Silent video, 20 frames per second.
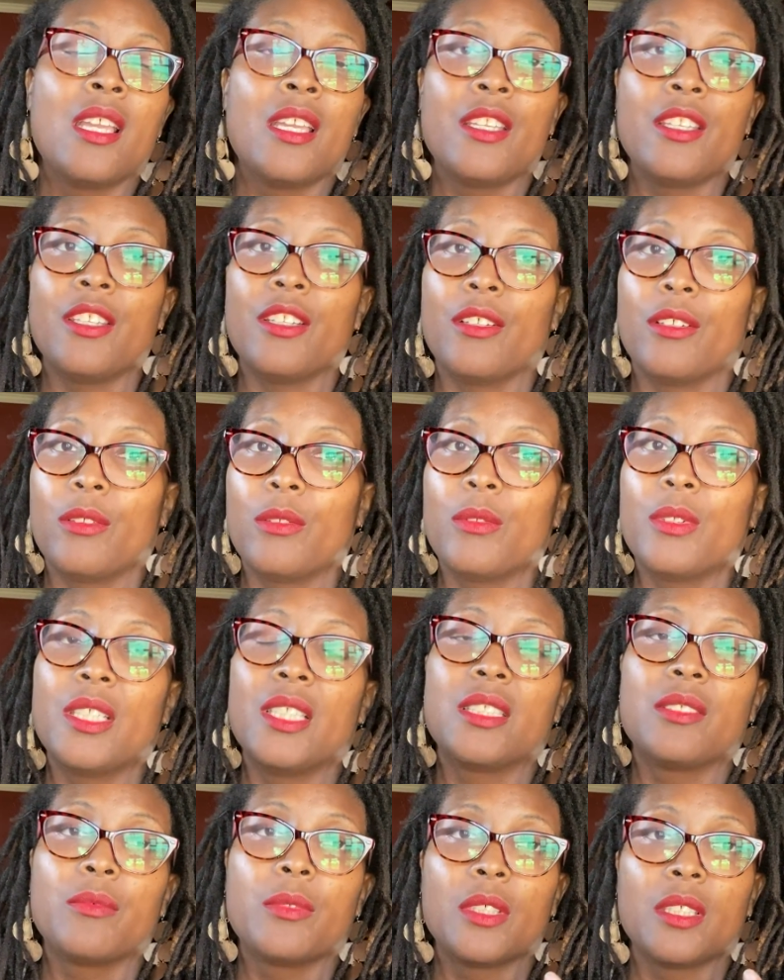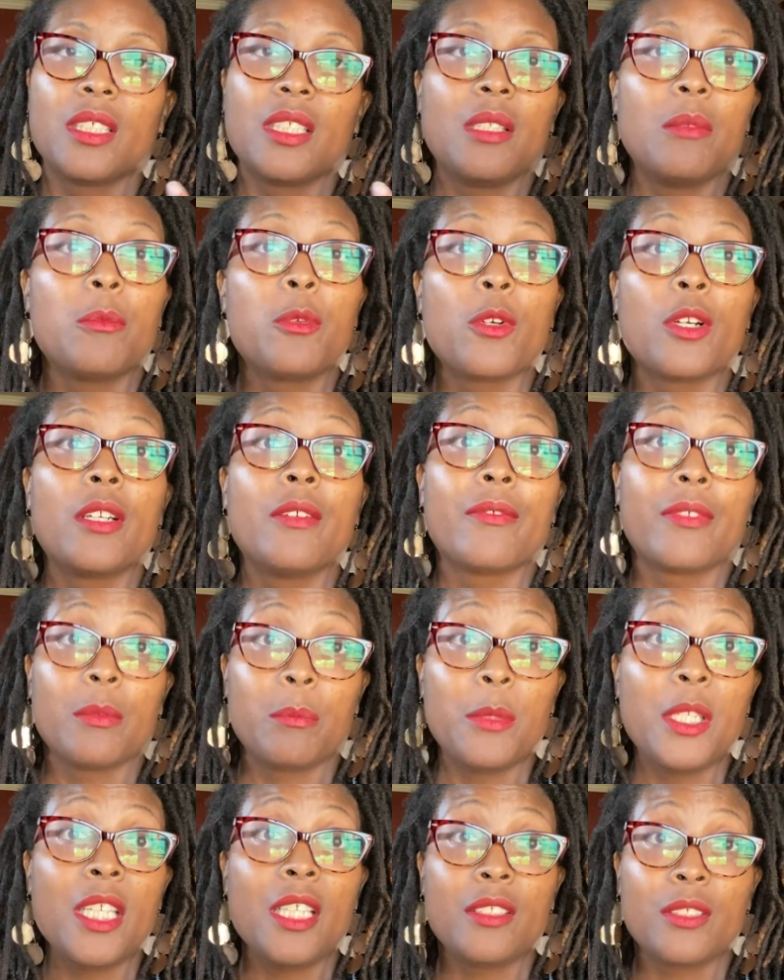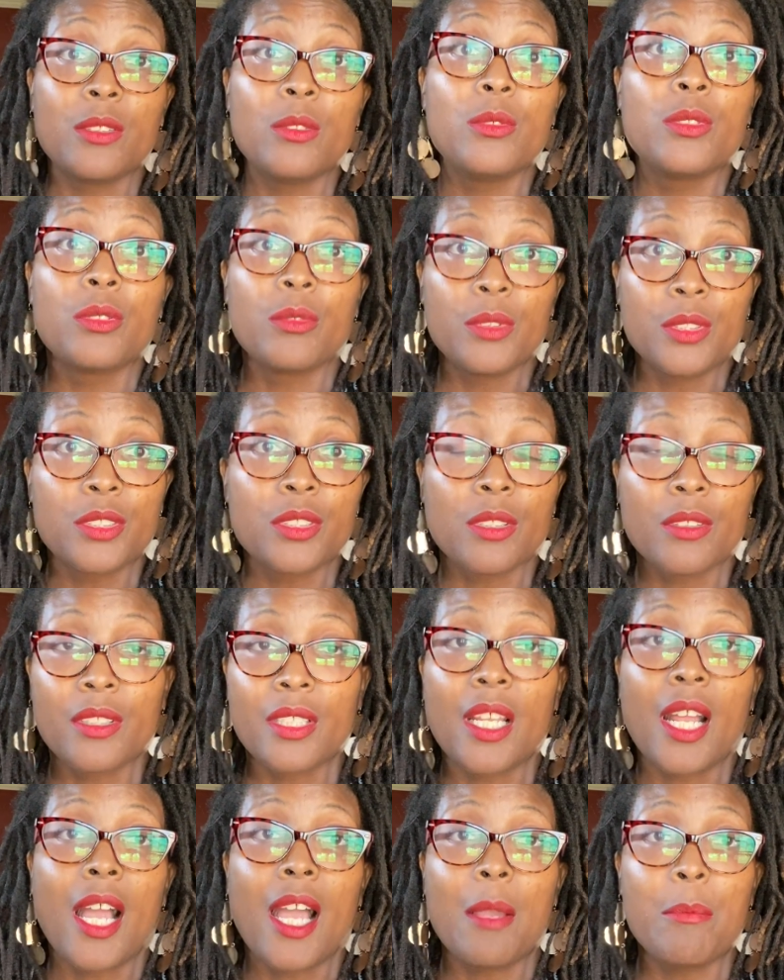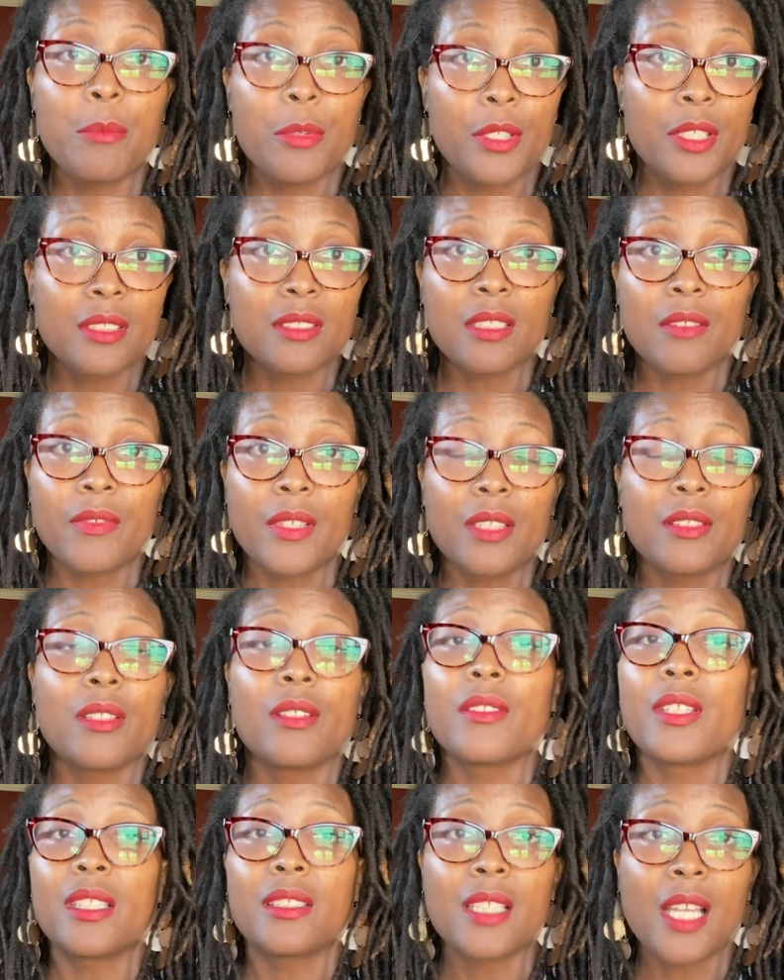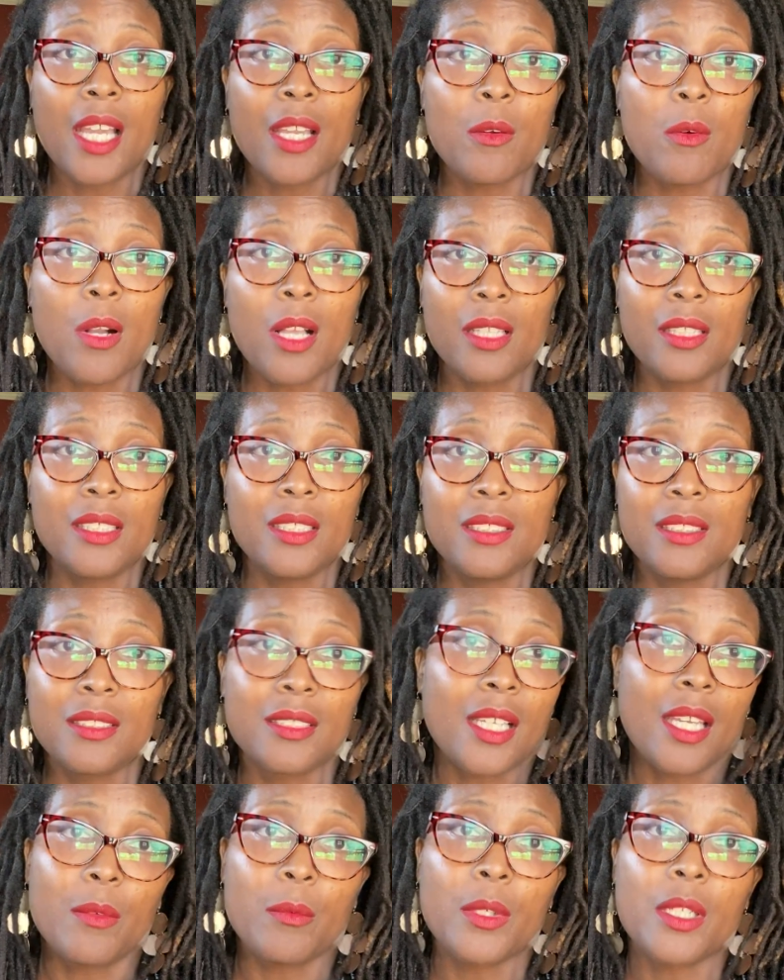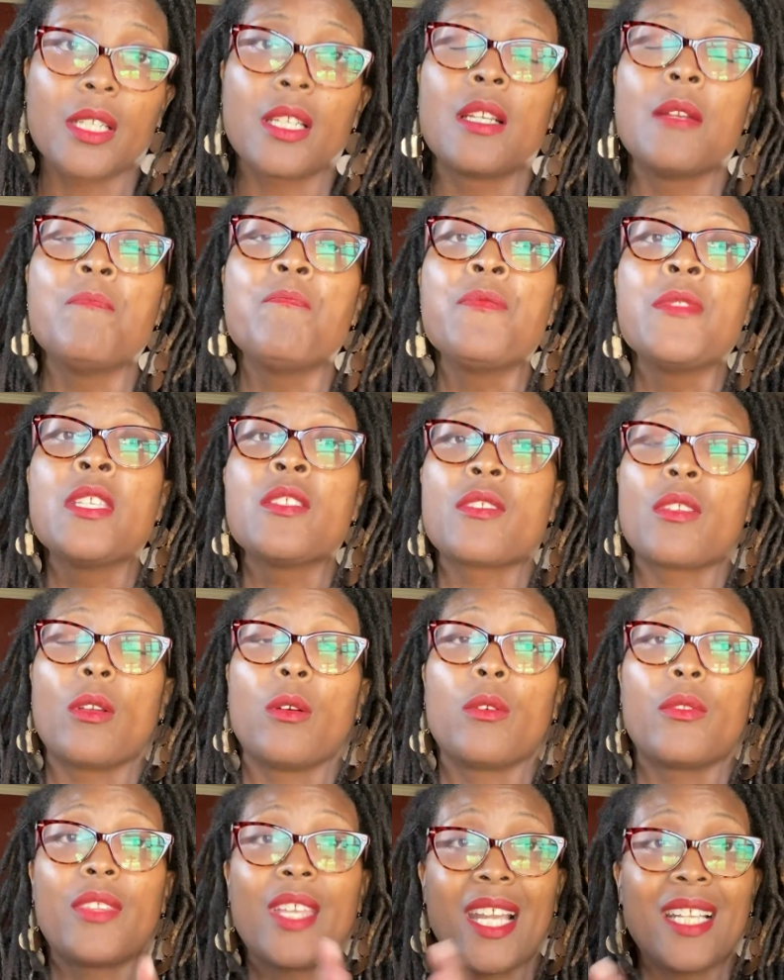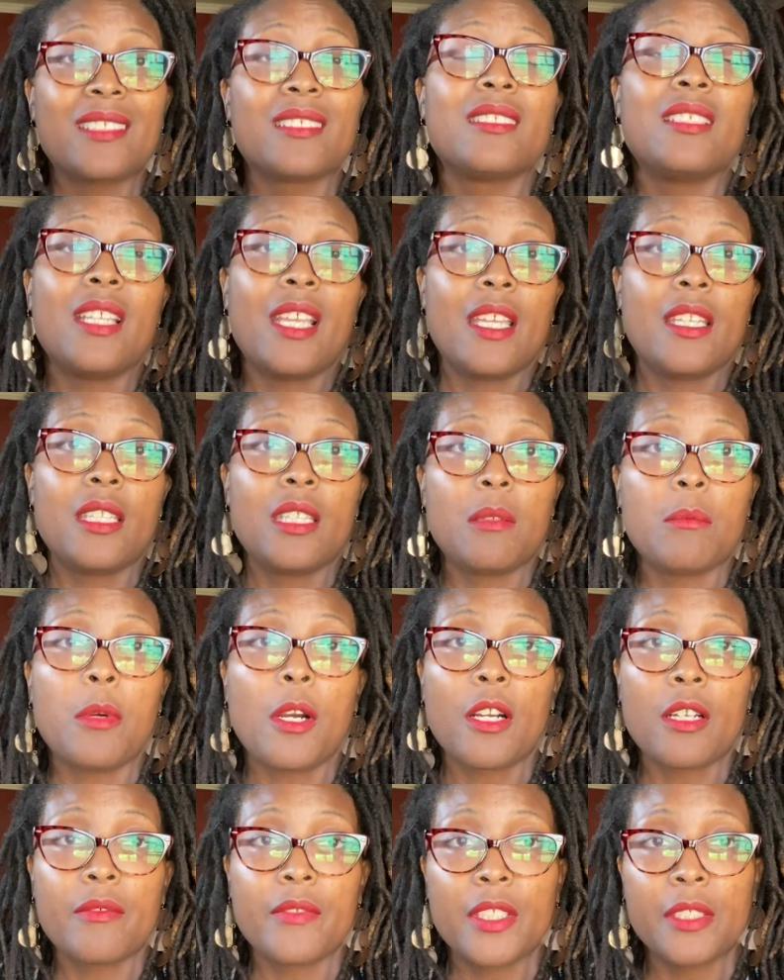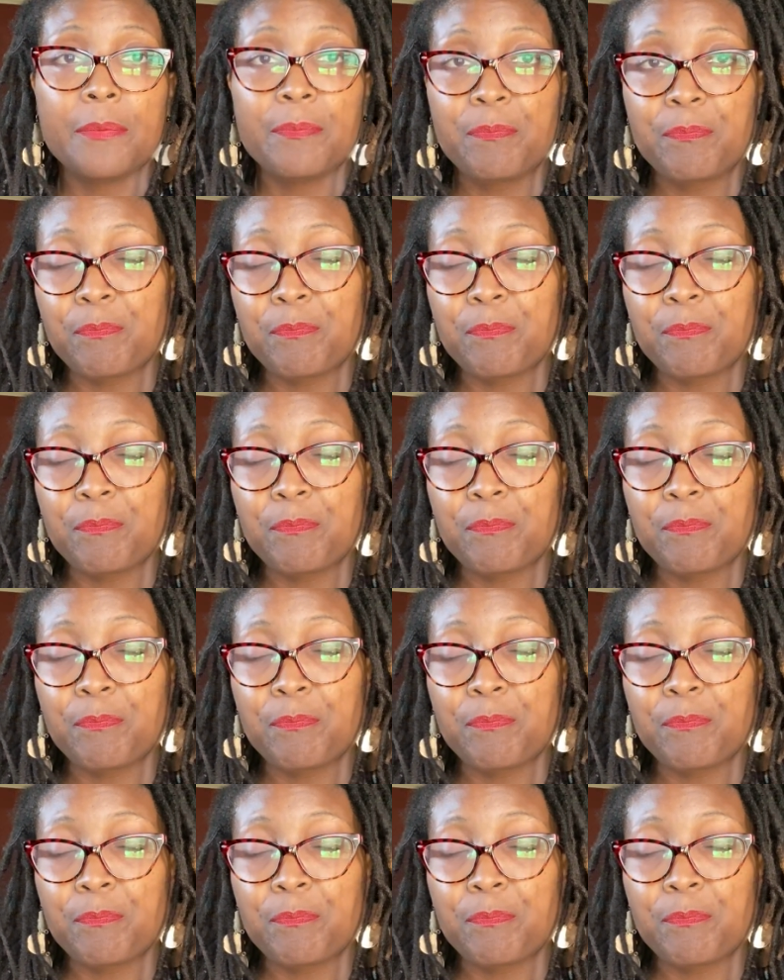you know, it's really important for me too to ensure that I'm putting stuff out there that's high quality design work. So that's the ending part of it.